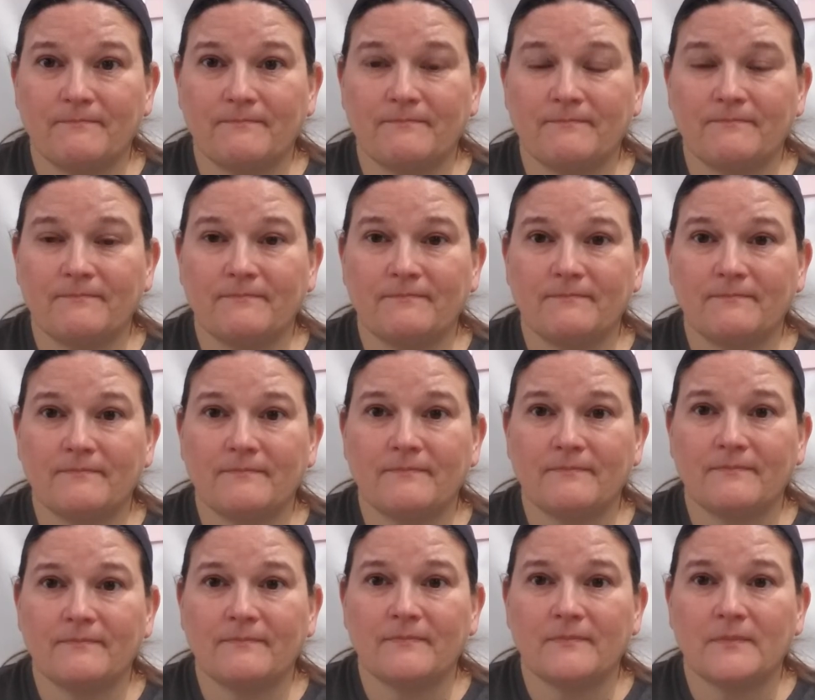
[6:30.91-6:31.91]

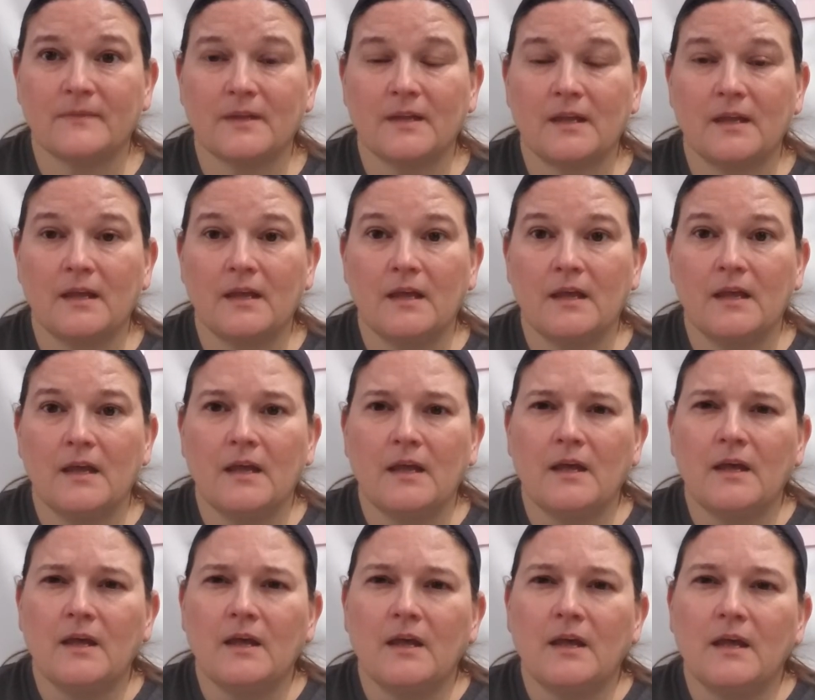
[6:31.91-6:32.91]

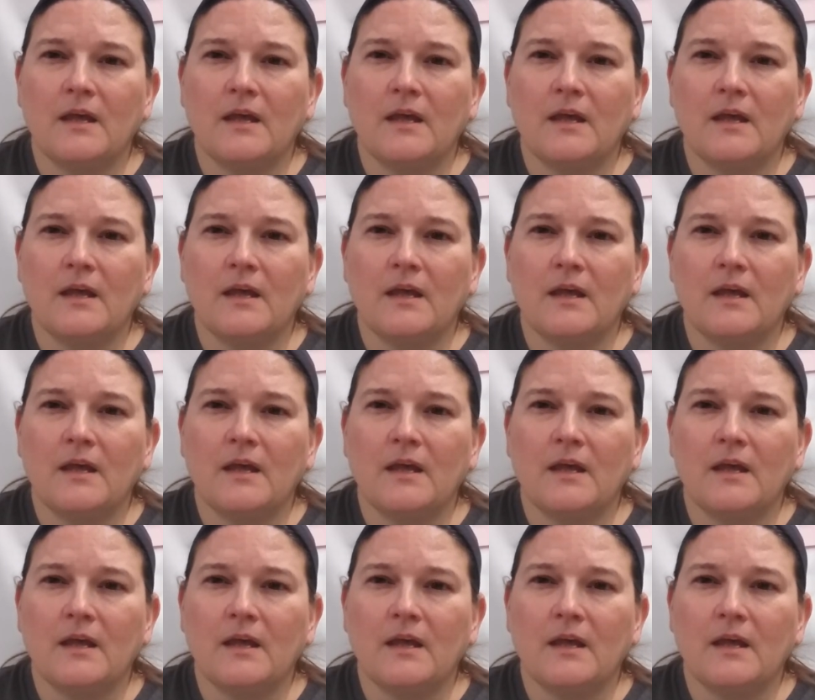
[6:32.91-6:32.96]
(no one is talking)